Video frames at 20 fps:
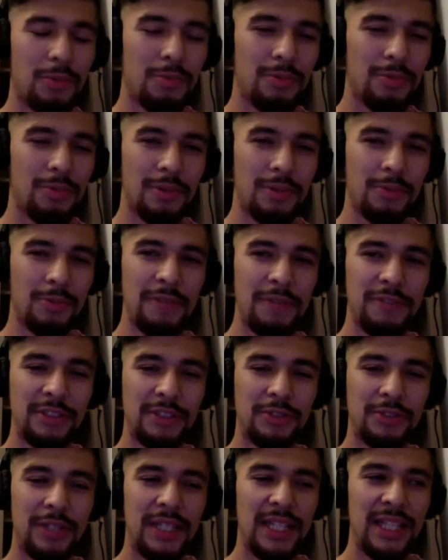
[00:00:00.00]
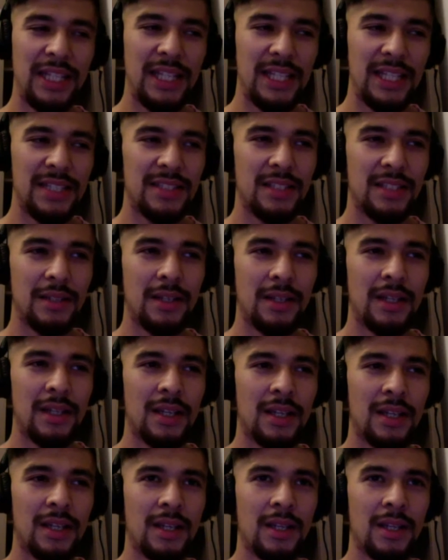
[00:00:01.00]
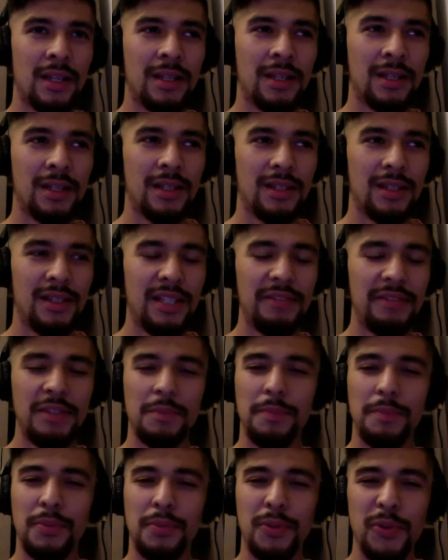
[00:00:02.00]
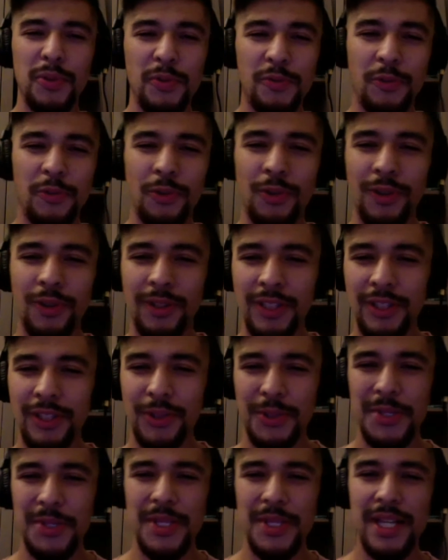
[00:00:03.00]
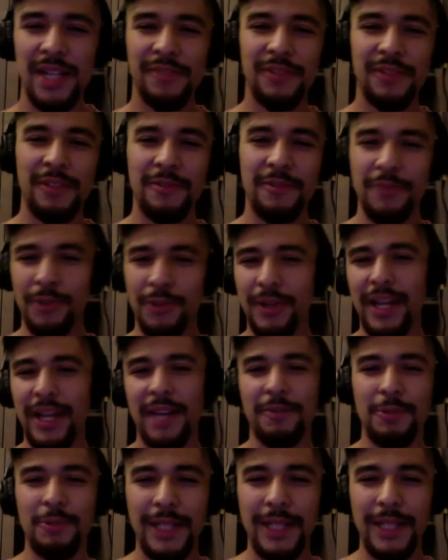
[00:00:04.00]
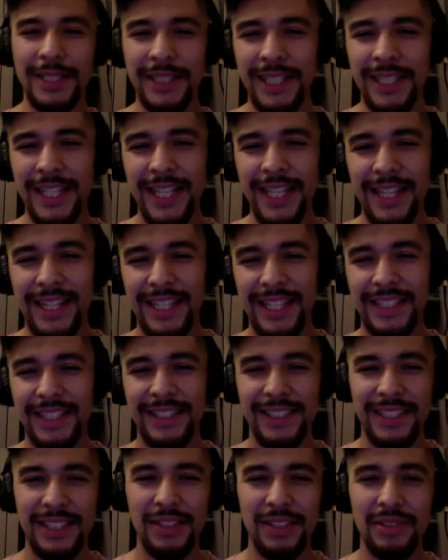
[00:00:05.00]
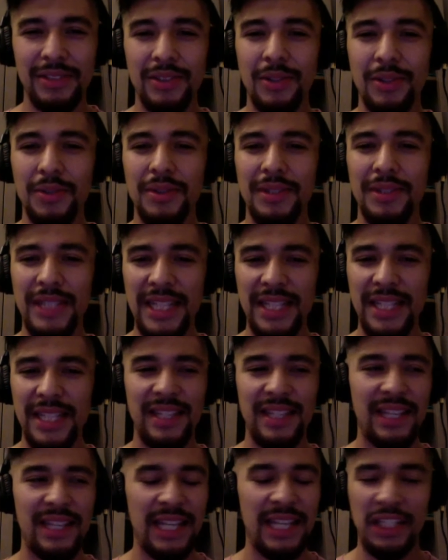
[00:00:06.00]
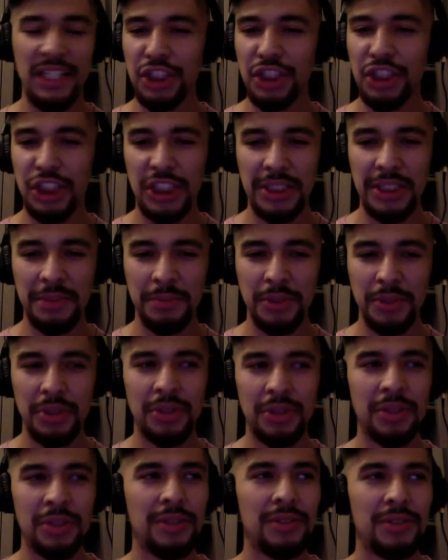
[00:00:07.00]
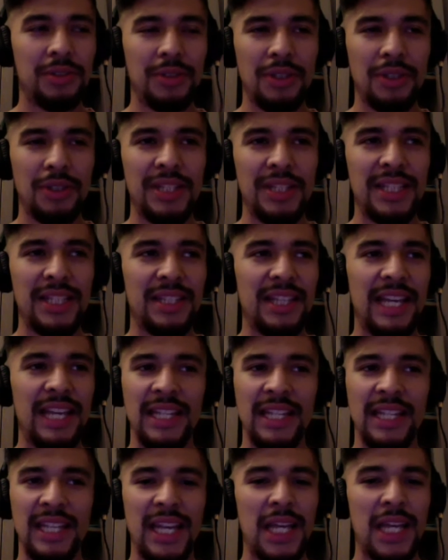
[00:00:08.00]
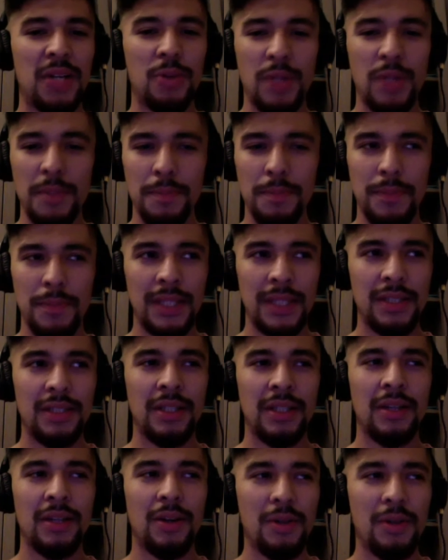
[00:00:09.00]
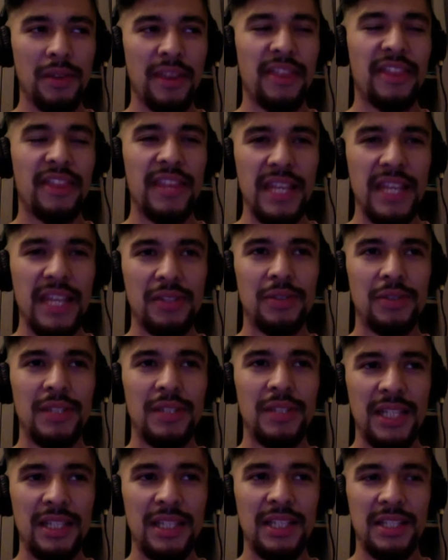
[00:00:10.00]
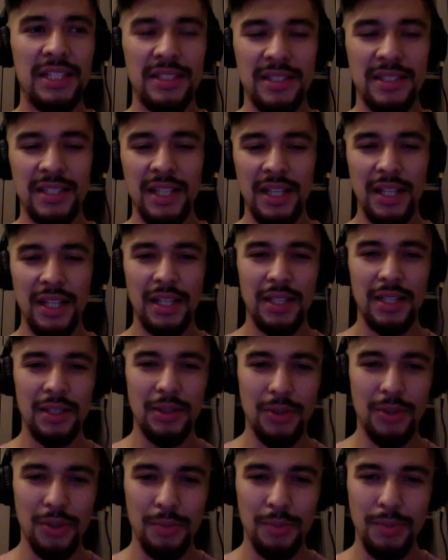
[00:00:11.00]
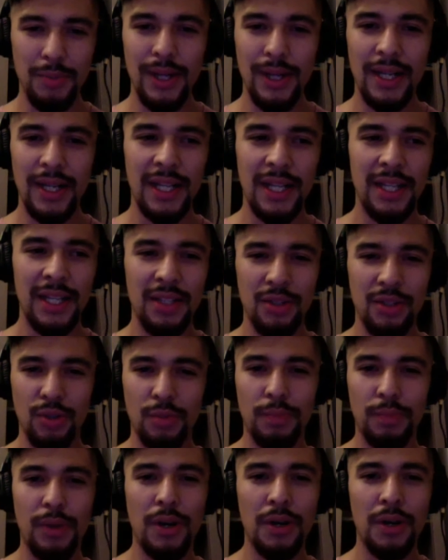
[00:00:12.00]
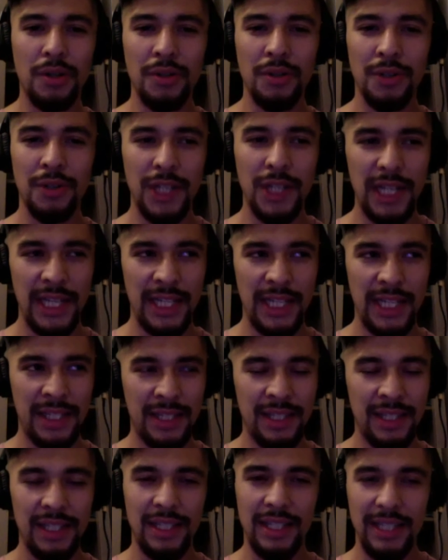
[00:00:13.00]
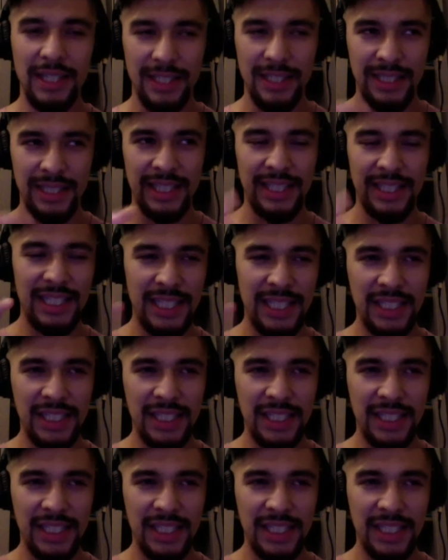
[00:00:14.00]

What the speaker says: Ruffie Training is the living proof for yourself and for everyone that you don't need any gym, do not need any equipment. The only thing you need is your body, your partner, and that each